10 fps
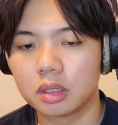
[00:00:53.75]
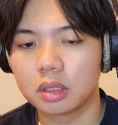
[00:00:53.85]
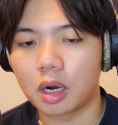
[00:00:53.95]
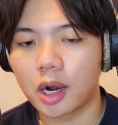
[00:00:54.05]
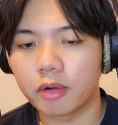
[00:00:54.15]

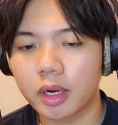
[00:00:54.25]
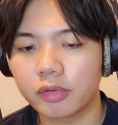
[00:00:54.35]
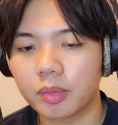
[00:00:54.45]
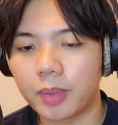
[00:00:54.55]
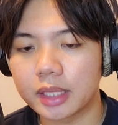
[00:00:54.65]
Alright, right
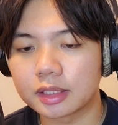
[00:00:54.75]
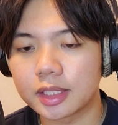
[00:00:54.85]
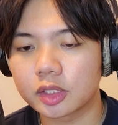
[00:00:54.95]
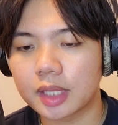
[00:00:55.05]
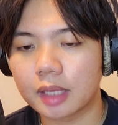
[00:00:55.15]
off the bat, the
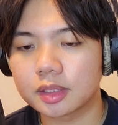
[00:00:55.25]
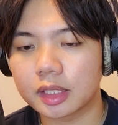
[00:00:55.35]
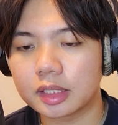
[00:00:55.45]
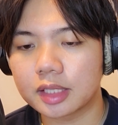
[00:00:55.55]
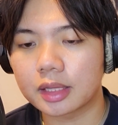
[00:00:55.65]
singer sounds
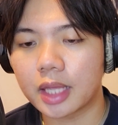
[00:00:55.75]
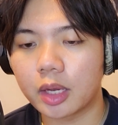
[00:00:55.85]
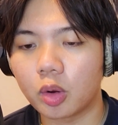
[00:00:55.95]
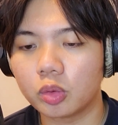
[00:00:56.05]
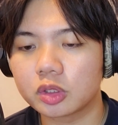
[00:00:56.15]
like he's got
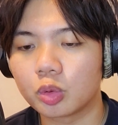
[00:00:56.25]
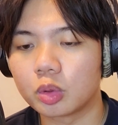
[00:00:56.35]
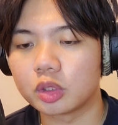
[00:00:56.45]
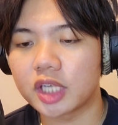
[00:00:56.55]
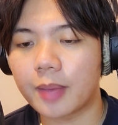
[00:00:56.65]
that
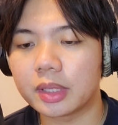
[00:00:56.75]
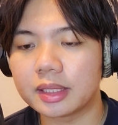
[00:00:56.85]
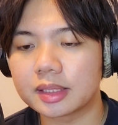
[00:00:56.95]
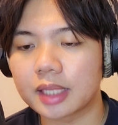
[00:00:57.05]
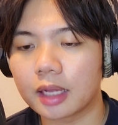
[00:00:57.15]
old-school
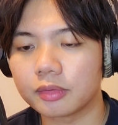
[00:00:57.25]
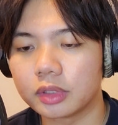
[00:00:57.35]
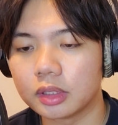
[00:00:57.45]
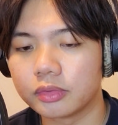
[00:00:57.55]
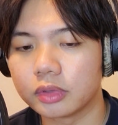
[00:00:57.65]
Japanese style of
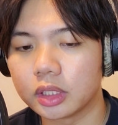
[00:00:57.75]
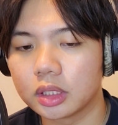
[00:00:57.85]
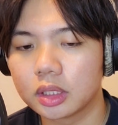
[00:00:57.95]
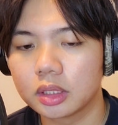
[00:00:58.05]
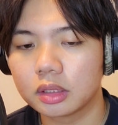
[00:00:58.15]
delivery.
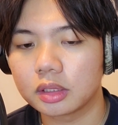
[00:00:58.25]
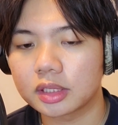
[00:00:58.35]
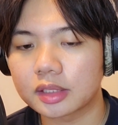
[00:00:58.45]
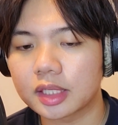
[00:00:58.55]
Sounds